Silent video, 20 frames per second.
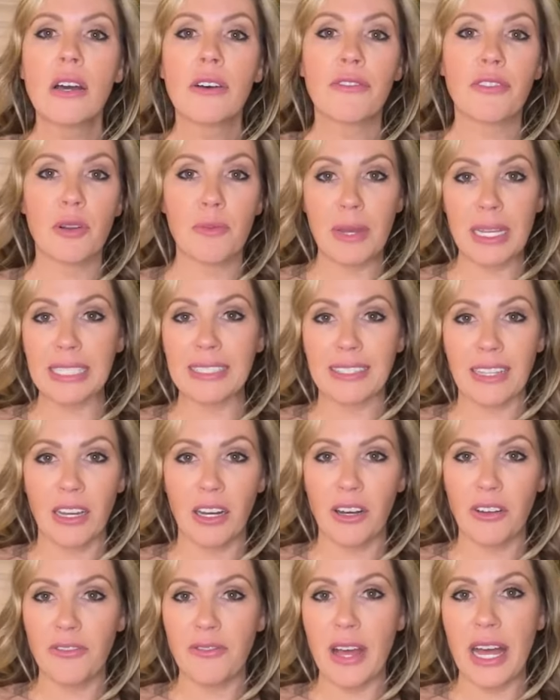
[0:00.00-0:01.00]
For
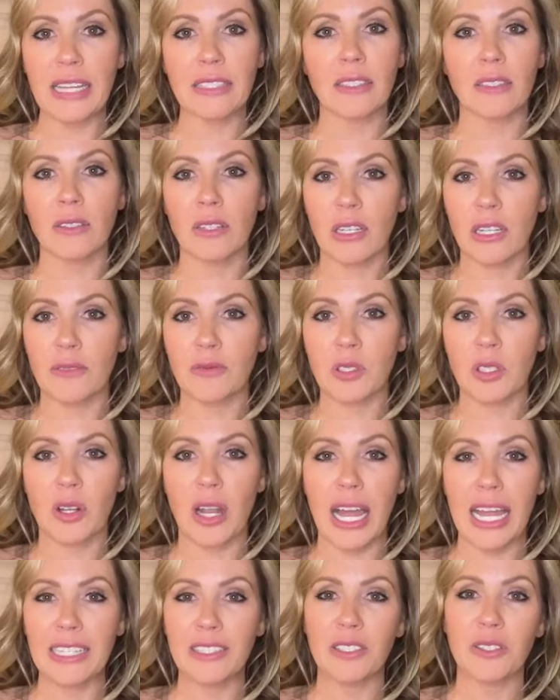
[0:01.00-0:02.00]
myself, as a loan
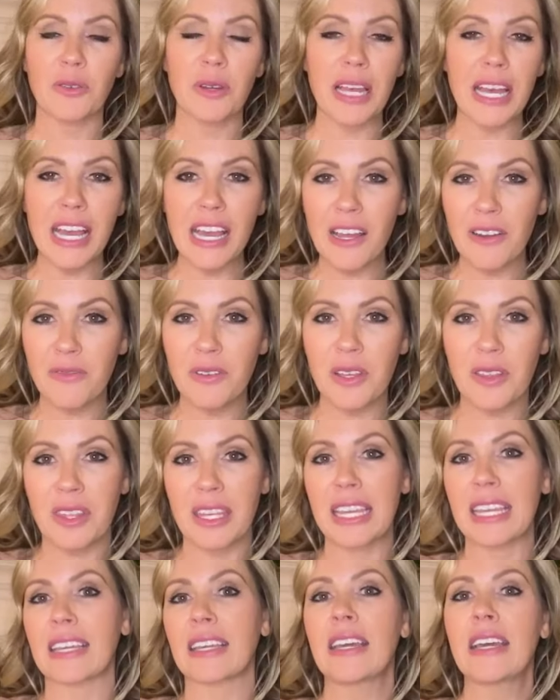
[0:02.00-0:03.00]
officer, I do
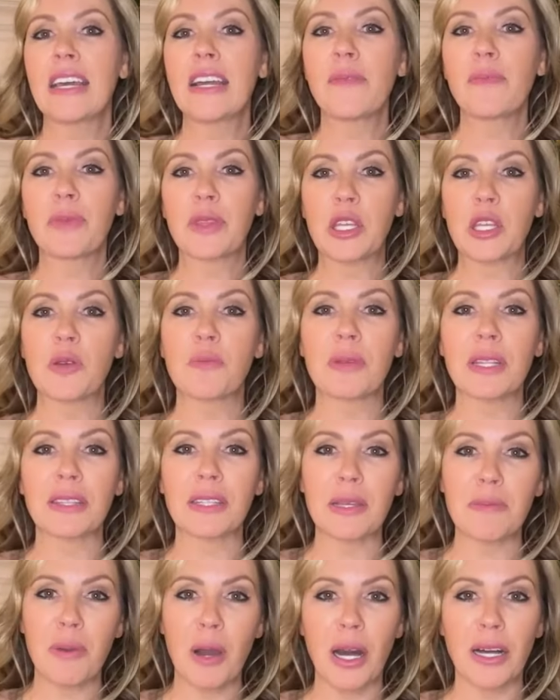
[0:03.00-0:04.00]
everything
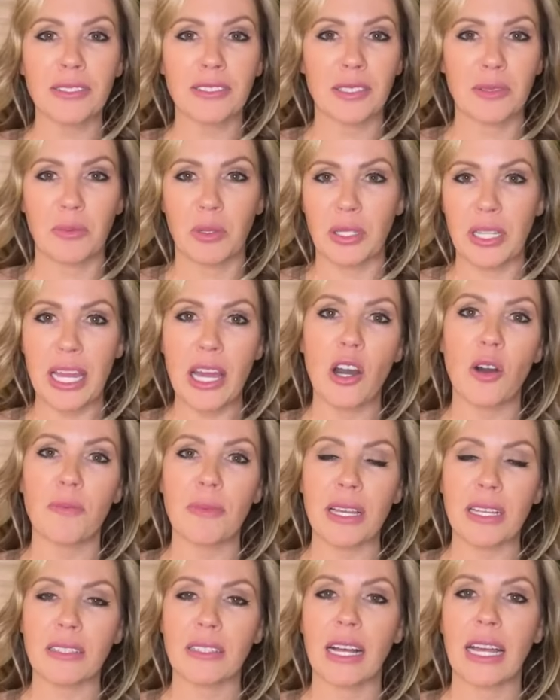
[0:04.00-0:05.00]
humanly possible to help
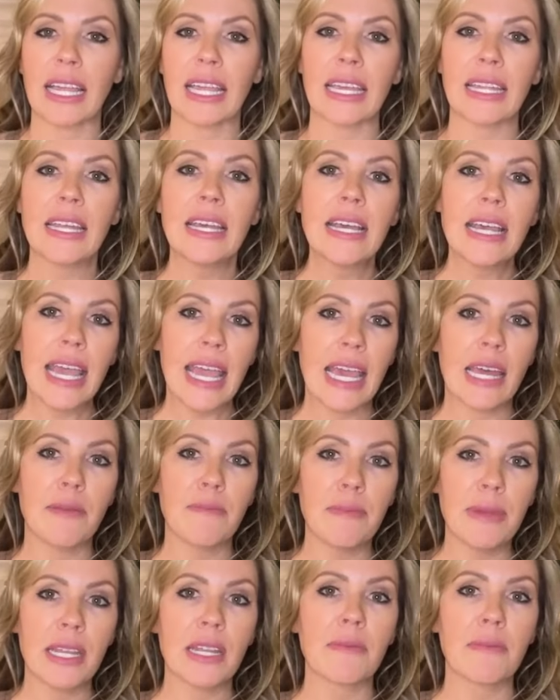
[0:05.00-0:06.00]
my client
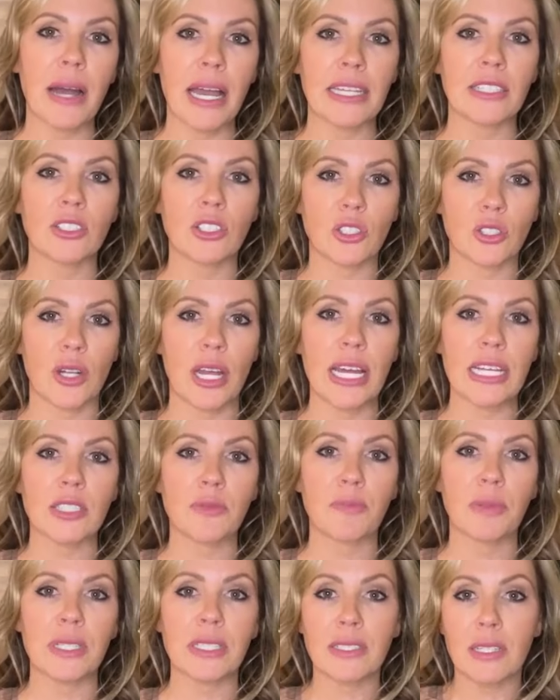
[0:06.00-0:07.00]
and minimize
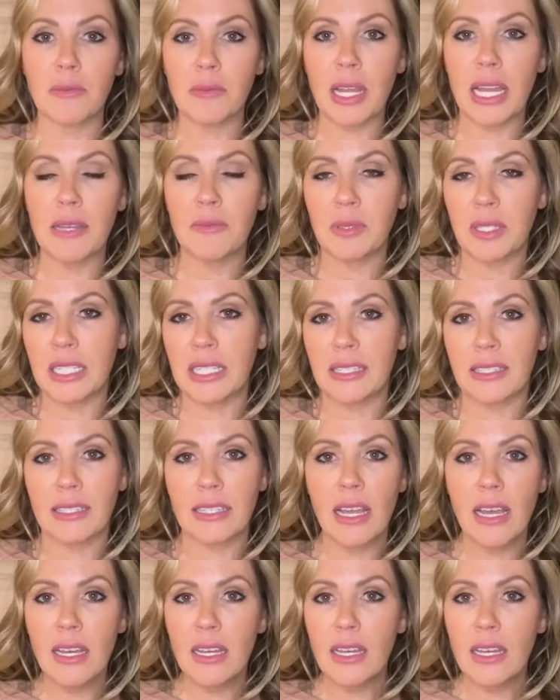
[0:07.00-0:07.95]
stress, but sometimes it's